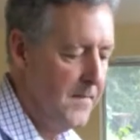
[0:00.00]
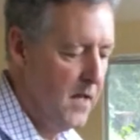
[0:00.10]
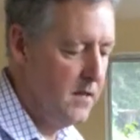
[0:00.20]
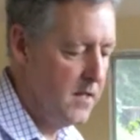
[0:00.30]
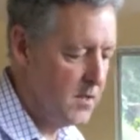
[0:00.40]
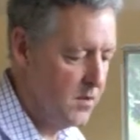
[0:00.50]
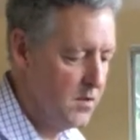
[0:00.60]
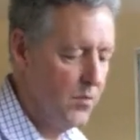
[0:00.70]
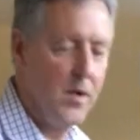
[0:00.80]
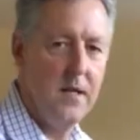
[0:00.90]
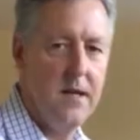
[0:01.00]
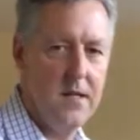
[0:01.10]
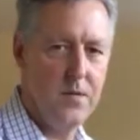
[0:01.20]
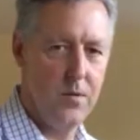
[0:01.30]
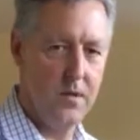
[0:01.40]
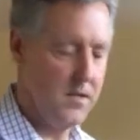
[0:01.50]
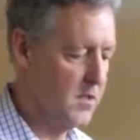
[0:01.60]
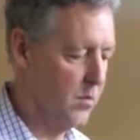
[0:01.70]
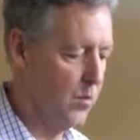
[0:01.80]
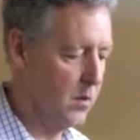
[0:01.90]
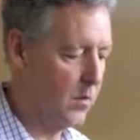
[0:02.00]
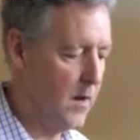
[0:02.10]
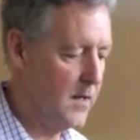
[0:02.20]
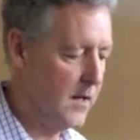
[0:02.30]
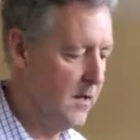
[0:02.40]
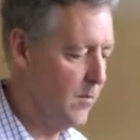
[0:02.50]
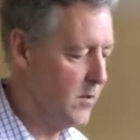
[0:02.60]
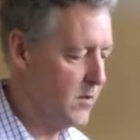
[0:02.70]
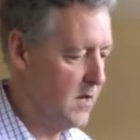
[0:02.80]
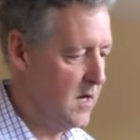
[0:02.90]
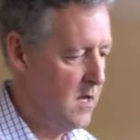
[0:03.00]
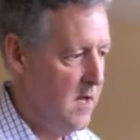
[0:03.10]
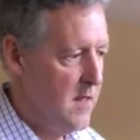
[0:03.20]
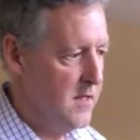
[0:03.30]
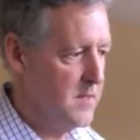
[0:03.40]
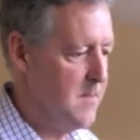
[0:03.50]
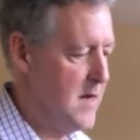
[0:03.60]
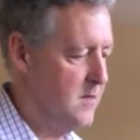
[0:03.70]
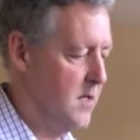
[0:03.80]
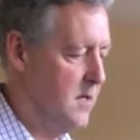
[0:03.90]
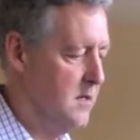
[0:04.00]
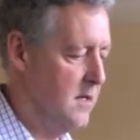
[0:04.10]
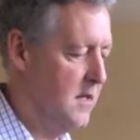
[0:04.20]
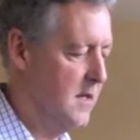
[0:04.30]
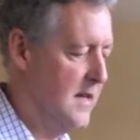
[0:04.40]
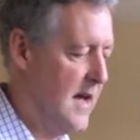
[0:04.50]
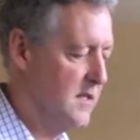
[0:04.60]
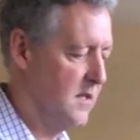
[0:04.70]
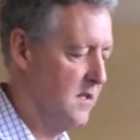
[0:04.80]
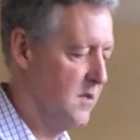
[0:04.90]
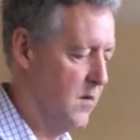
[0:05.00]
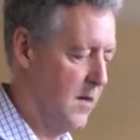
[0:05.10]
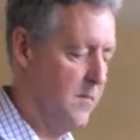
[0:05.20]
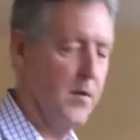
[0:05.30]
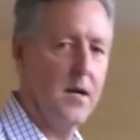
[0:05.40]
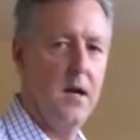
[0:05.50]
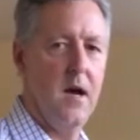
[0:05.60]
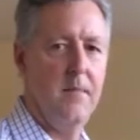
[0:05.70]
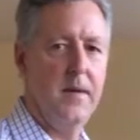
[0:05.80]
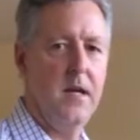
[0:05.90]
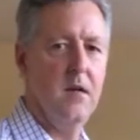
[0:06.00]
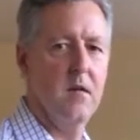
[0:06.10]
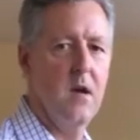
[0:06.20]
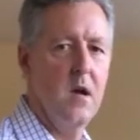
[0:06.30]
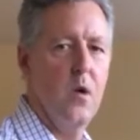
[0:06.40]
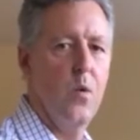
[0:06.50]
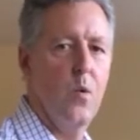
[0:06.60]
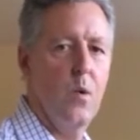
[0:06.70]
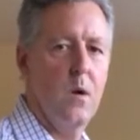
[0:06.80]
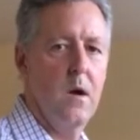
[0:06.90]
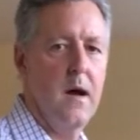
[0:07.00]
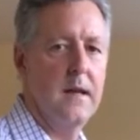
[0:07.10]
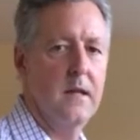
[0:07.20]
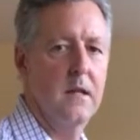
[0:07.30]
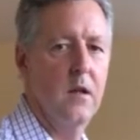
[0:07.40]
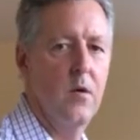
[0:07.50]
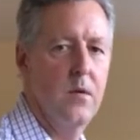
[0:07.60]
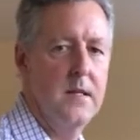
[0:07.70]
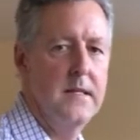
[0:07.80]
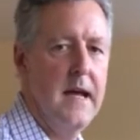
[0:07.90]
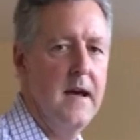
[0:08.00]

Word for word: And this is a really nice one. This is a WorkRite keyboard tray that's mounted underneath the desk, and so I can bring it up here, or I can lower it